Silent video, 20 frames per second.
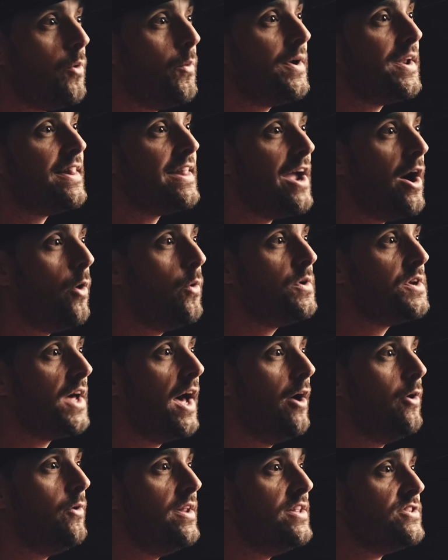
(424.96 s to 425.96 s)
one of the older
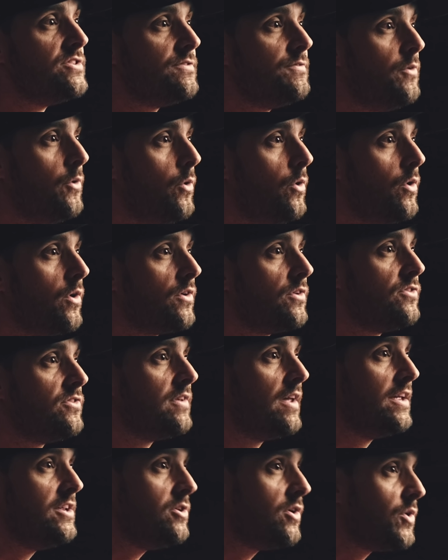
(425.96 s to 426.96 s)
Öhlins forks,
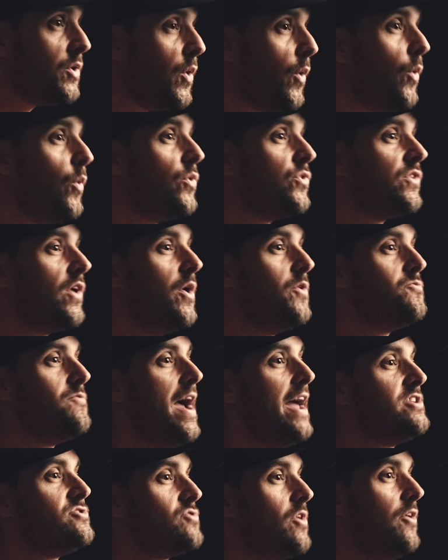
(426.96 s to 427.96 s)
you can also
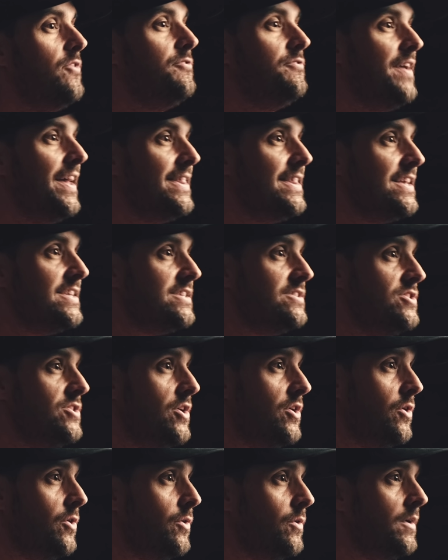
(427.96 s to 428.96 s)
retrofit this
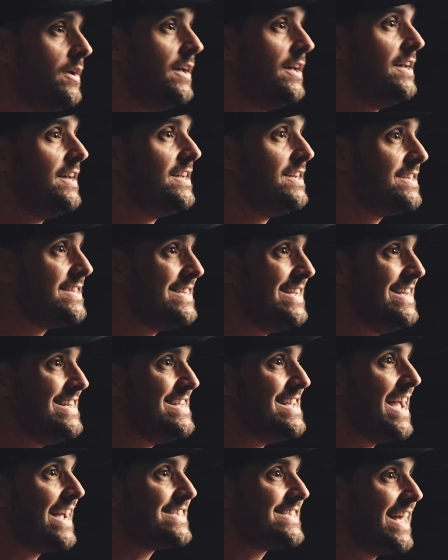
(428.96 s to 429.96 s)
new
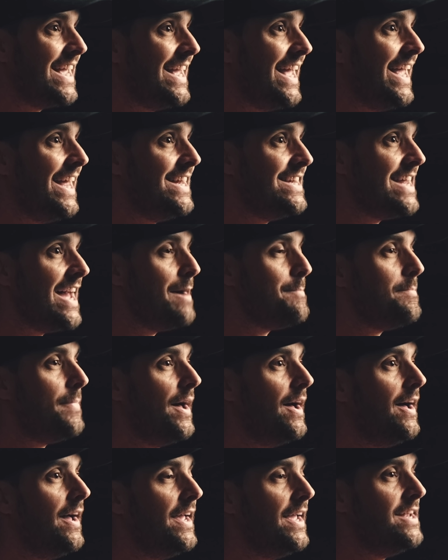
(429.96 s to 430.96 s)
TTX18
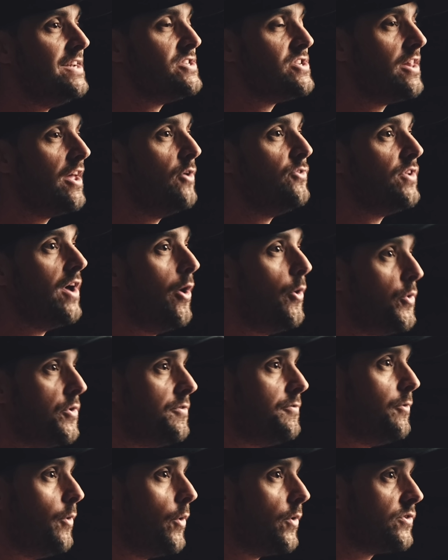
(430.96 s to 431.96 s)
damper into those older
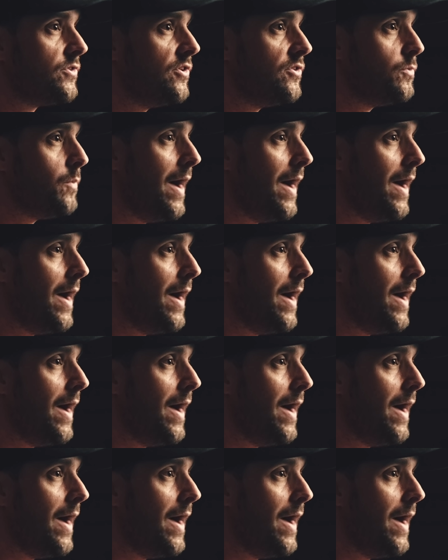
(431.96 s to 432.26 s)
forks as